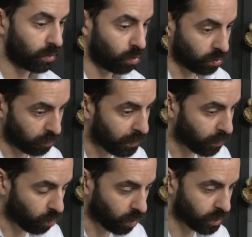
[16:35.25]
all the
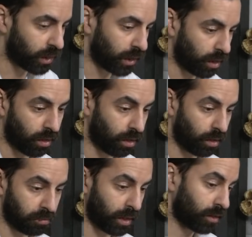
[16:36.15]
people watching
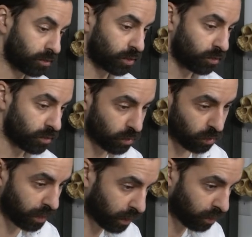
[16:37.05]
are medical students
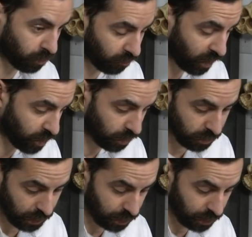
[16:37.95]
or medical professionals,